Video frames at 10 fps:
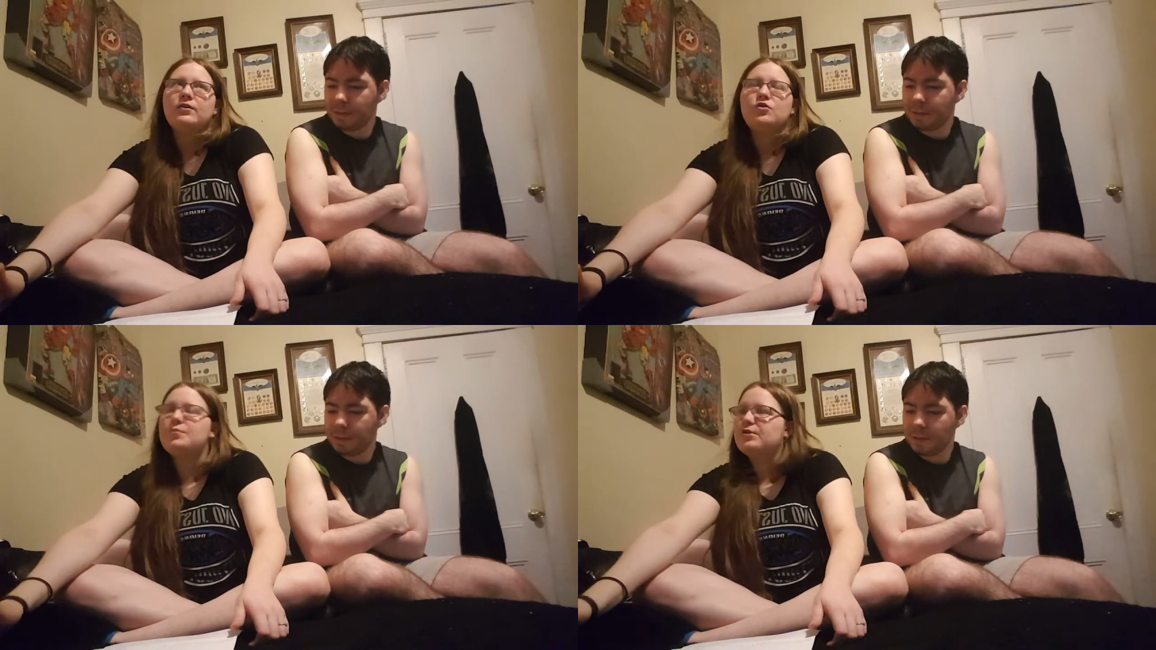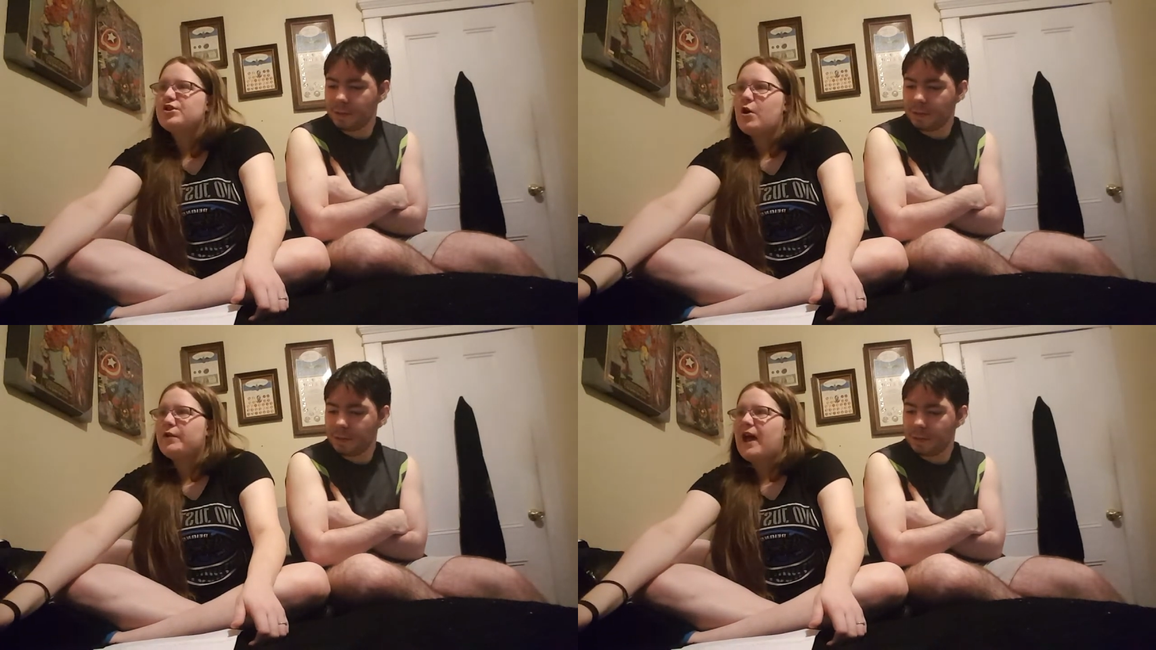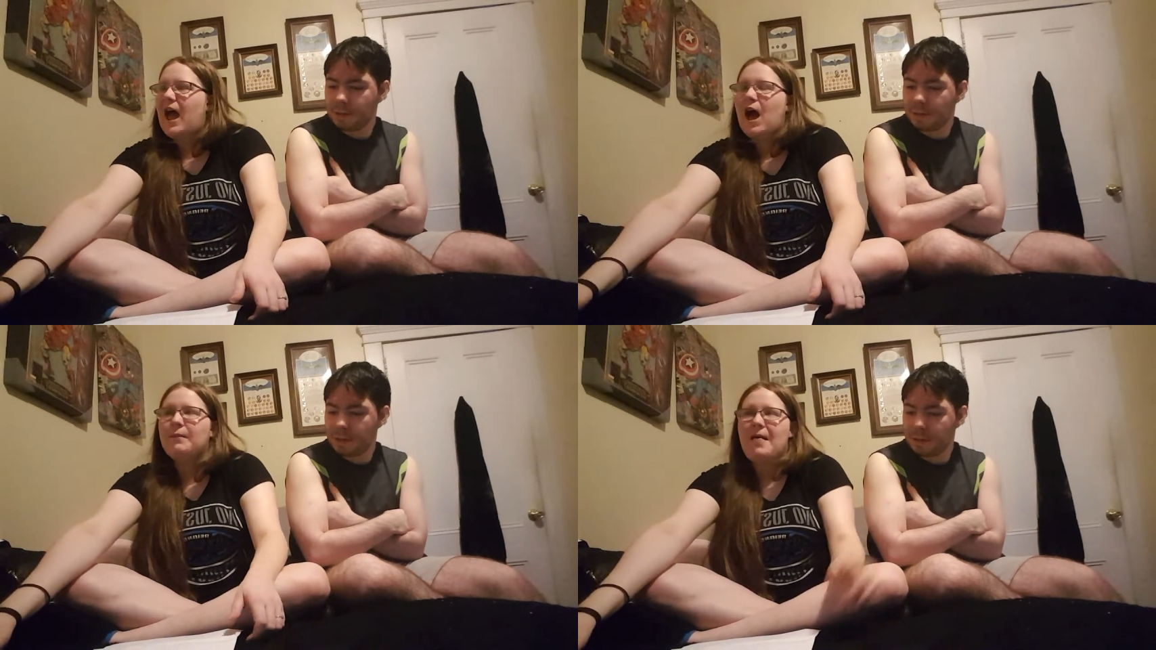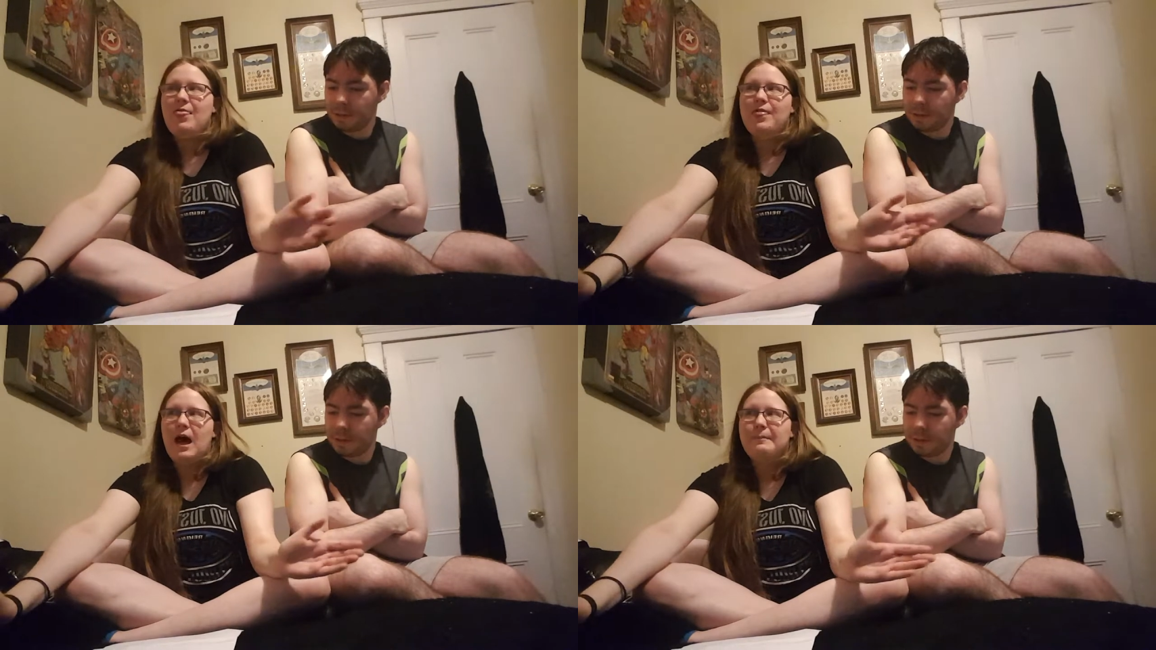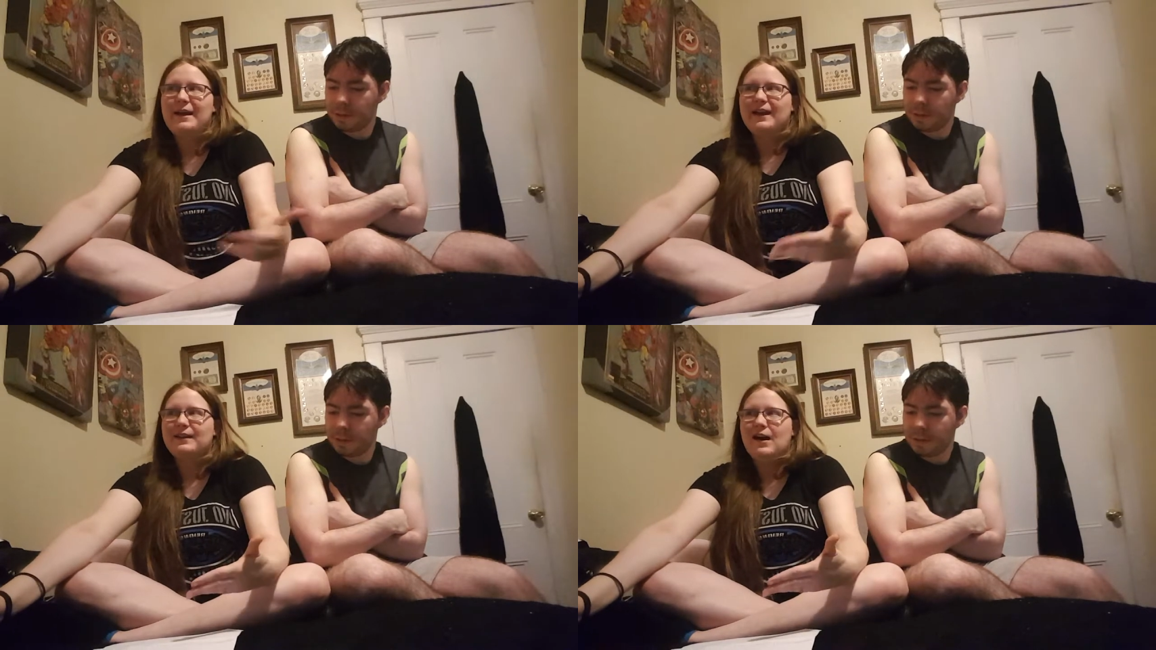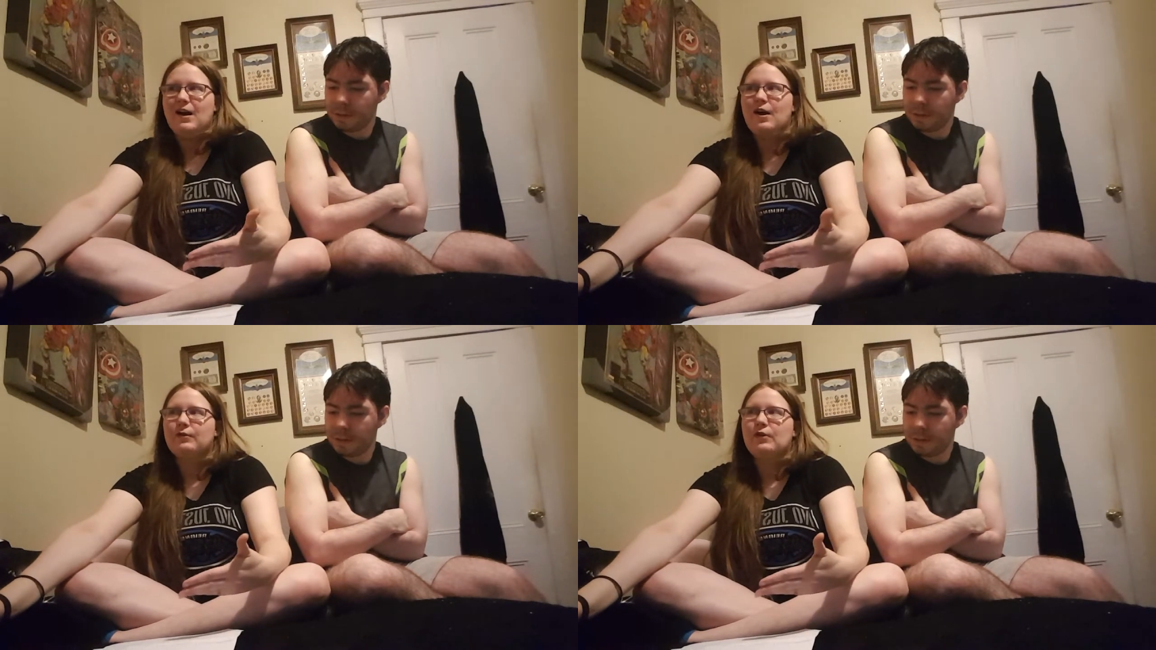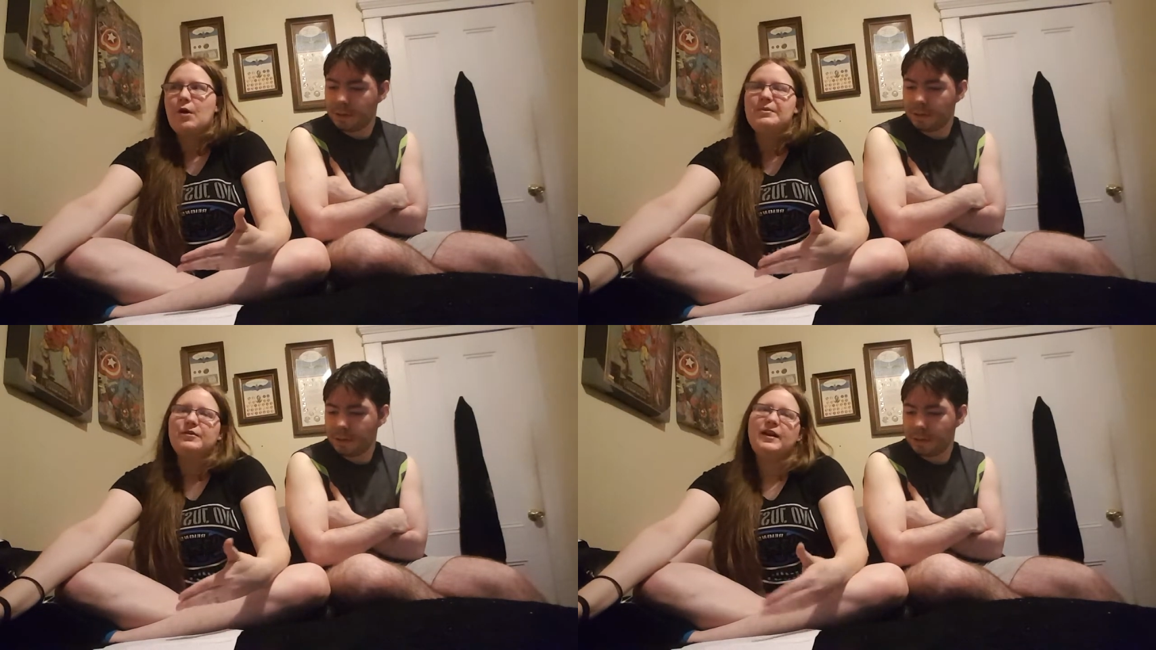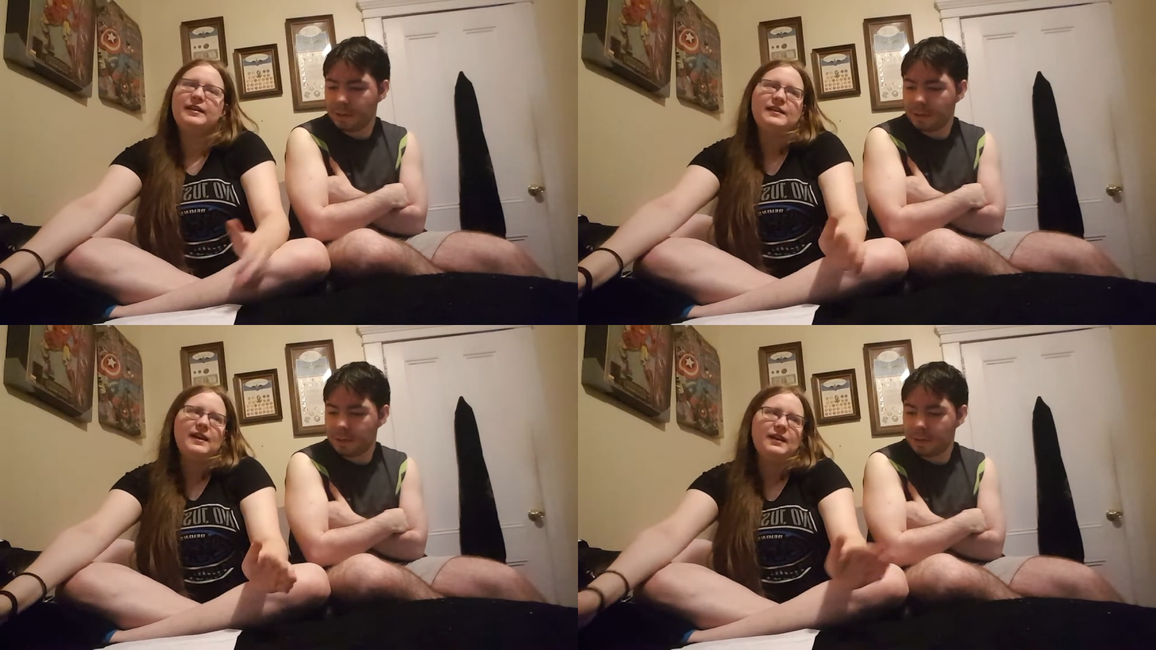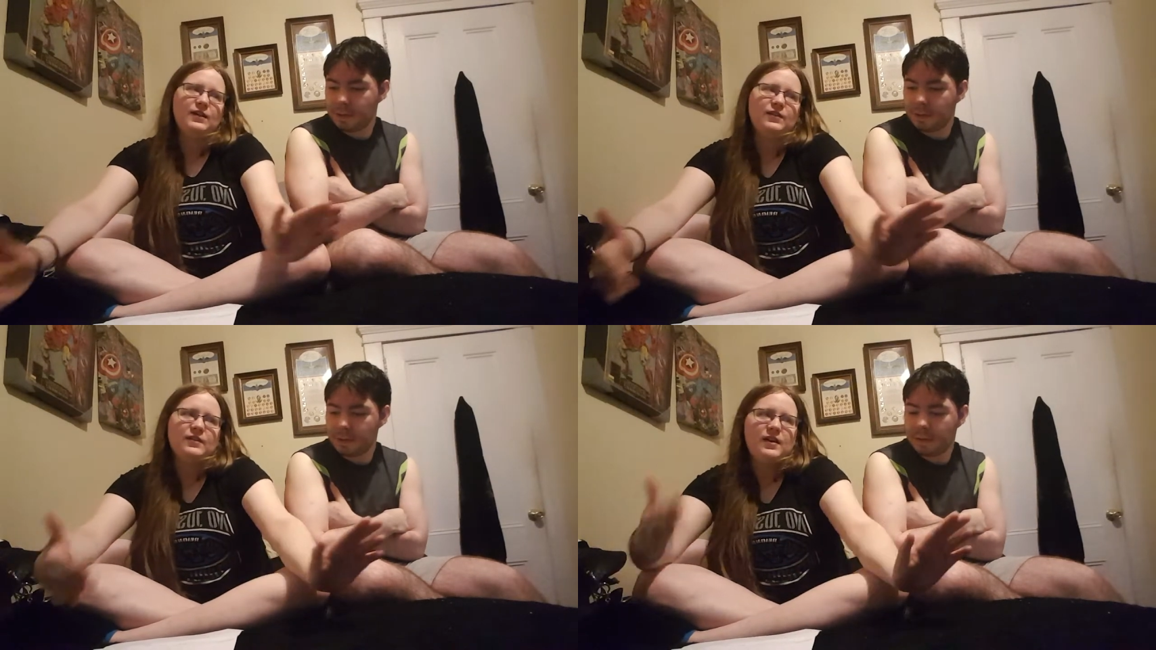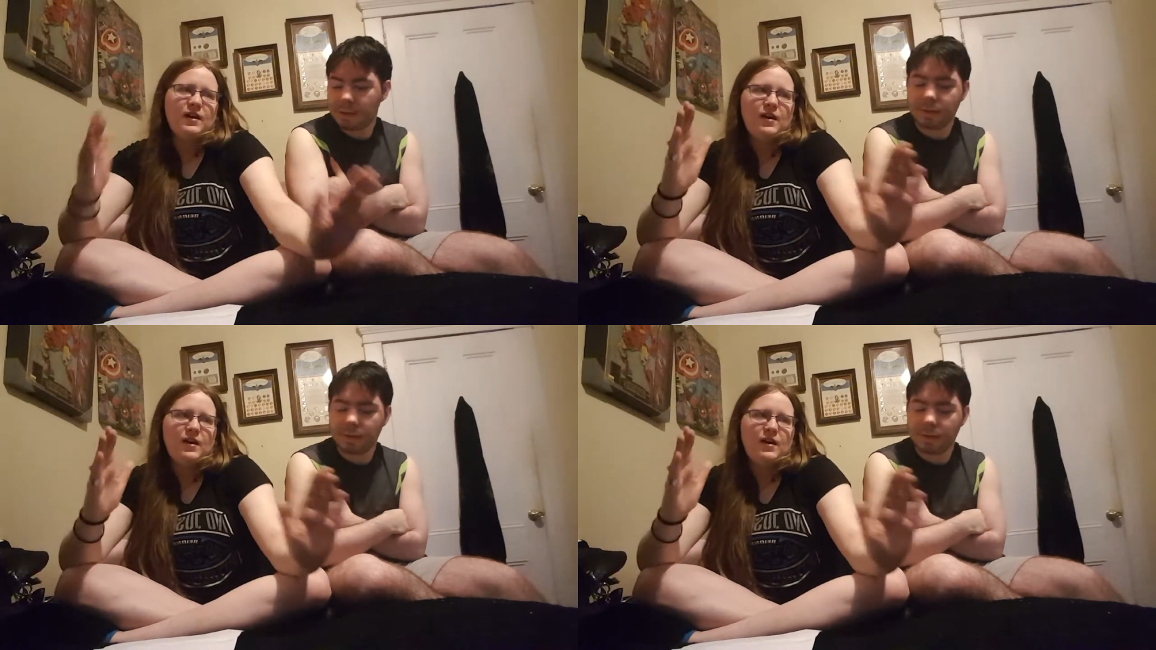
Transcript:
Speaker 1: Super Showdown is a big dog, Roman Reigns, and then he goes,